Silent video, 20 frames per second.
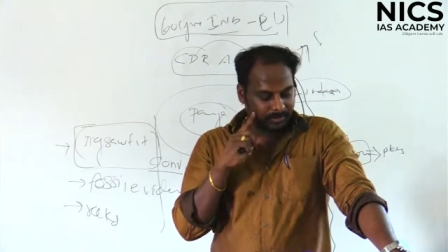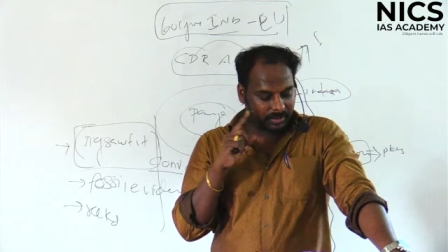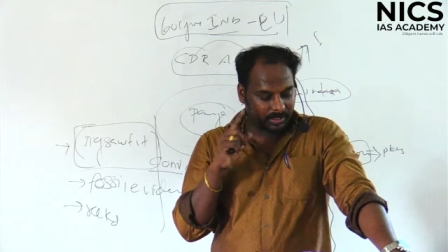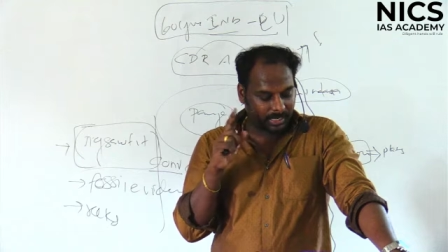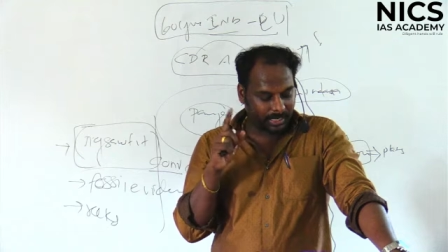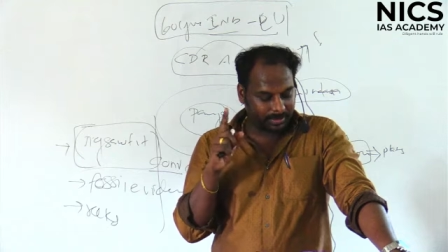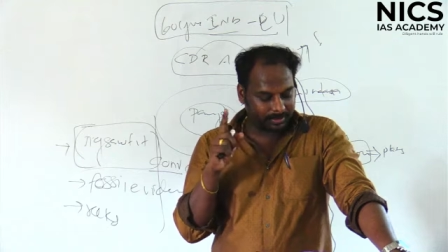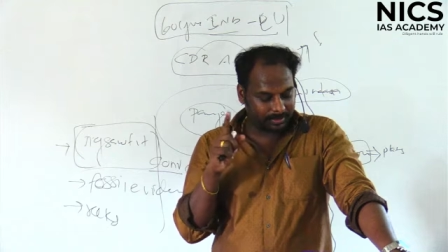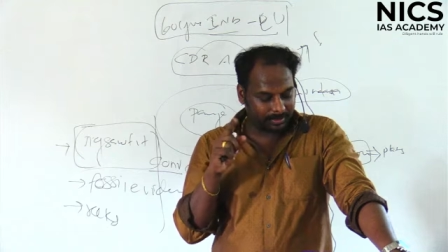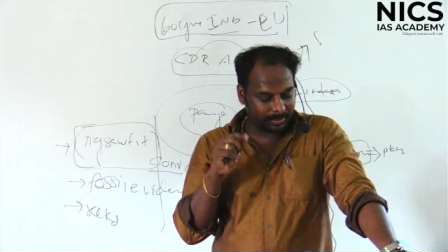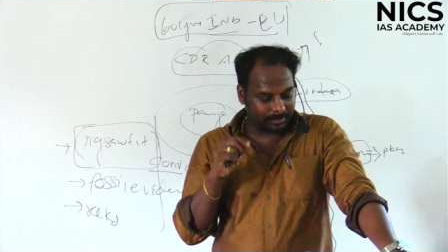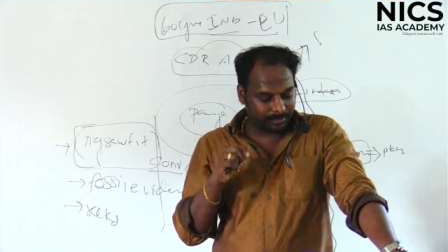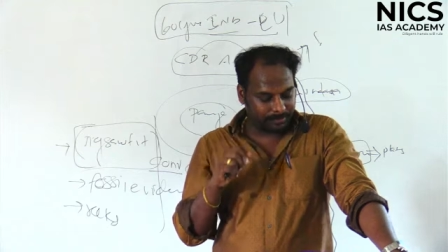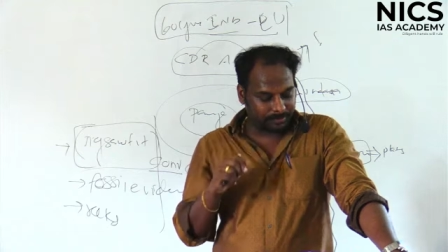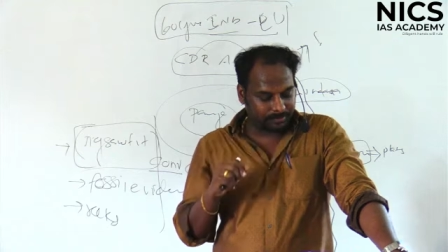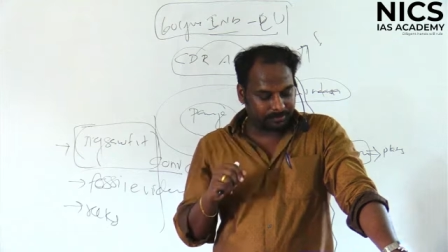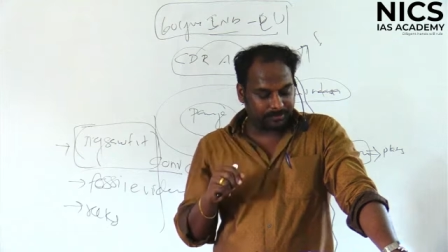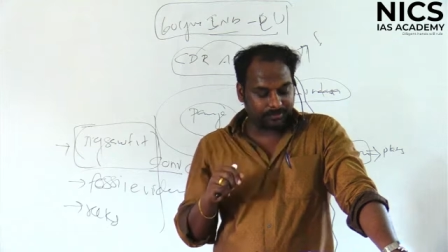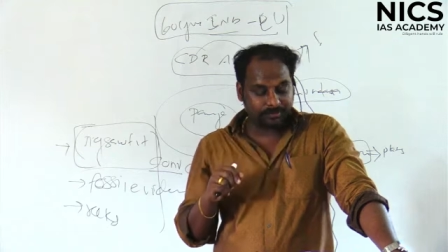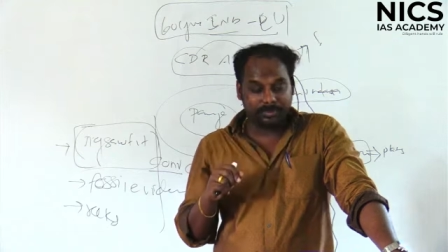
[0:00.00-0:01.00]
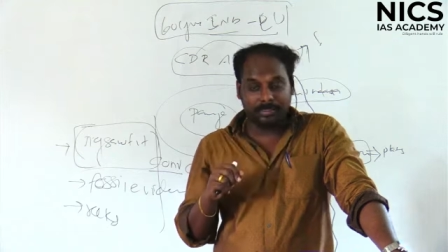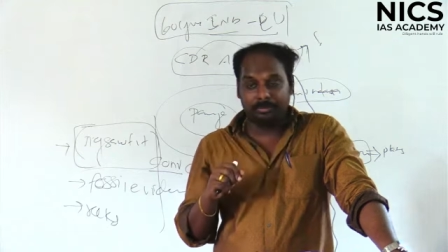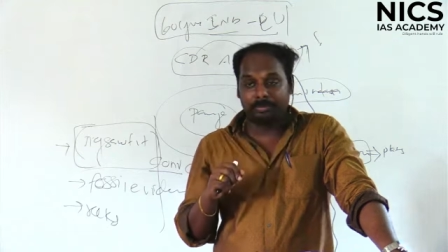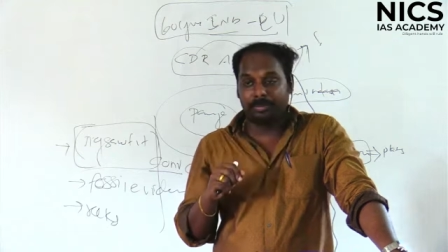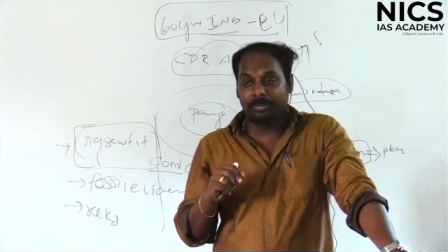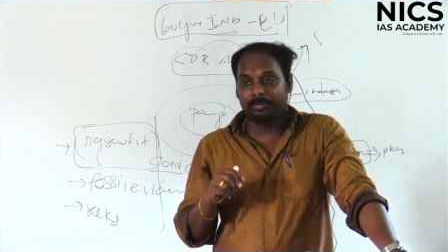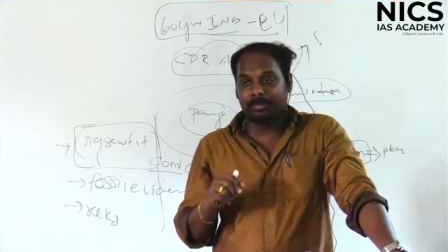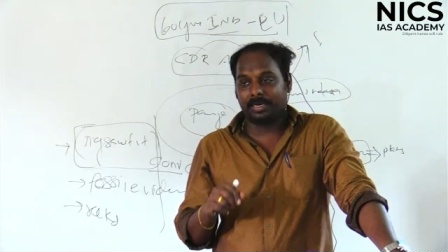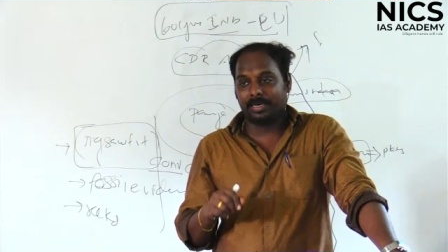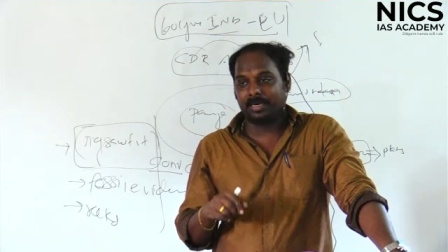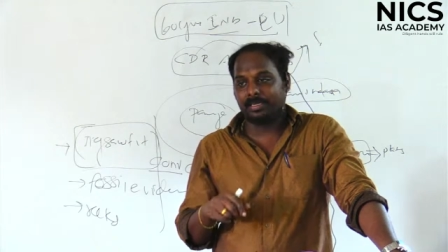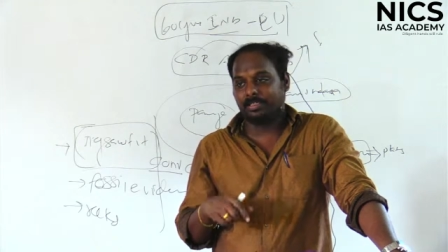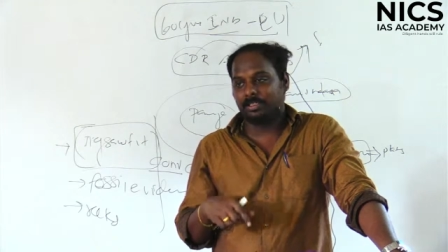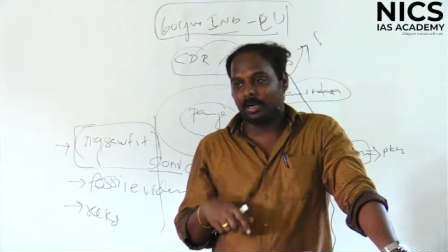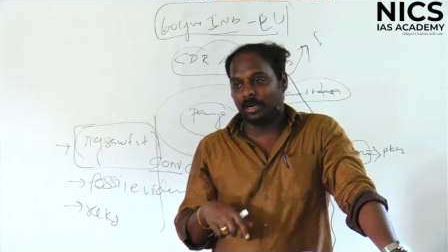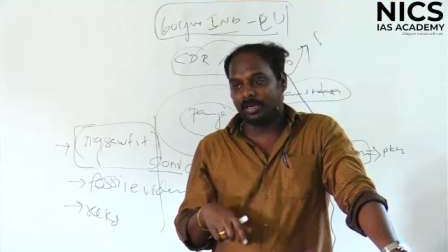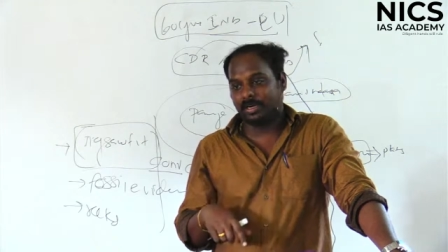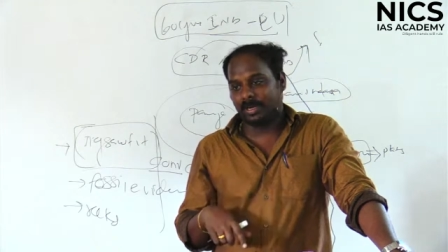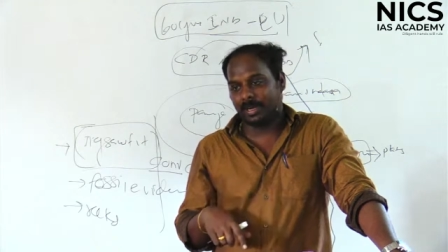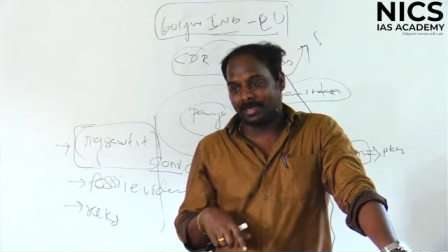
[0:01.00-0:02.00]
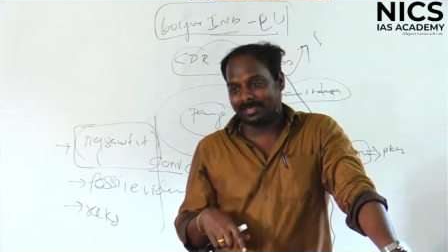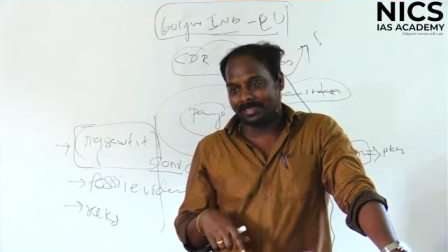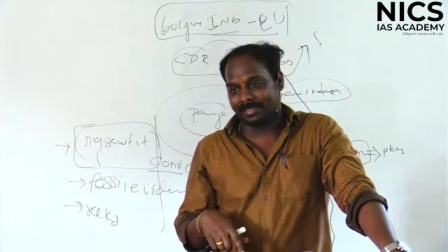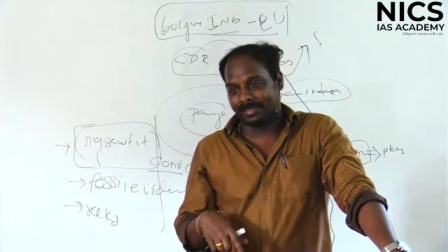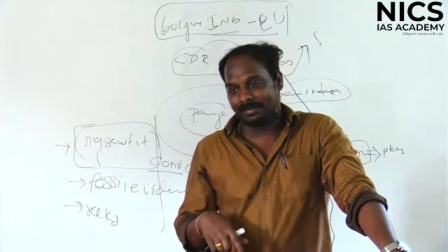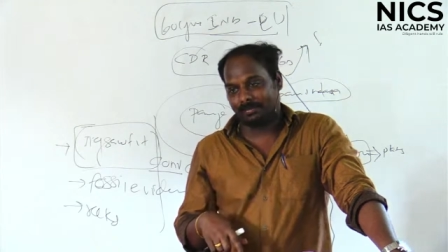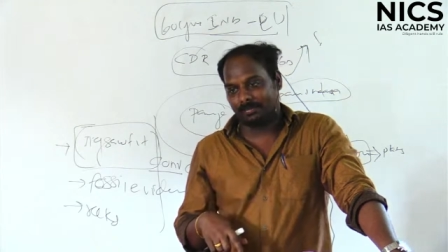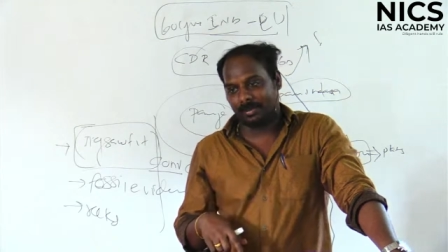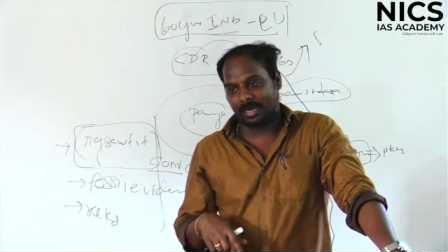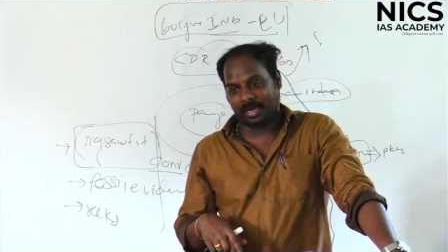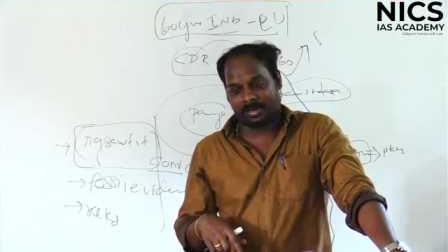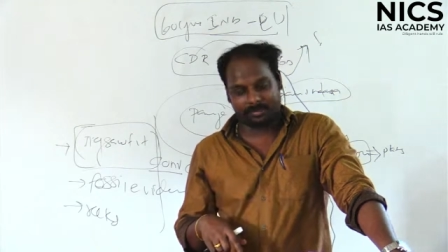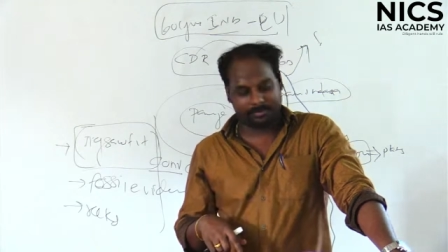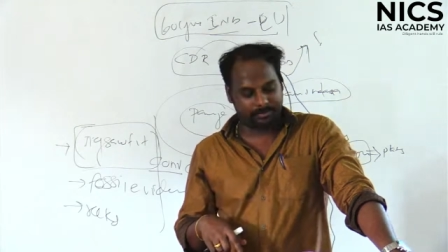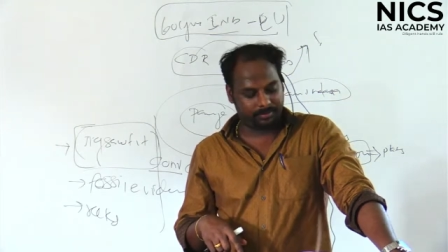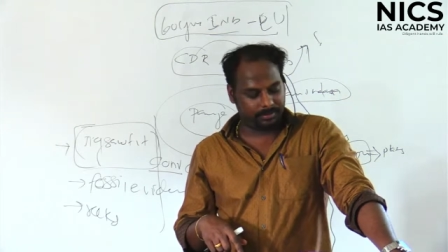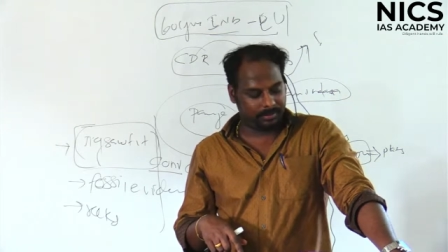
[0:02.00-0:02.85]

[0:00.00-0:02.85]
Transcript: and then we prepared a joint action plan.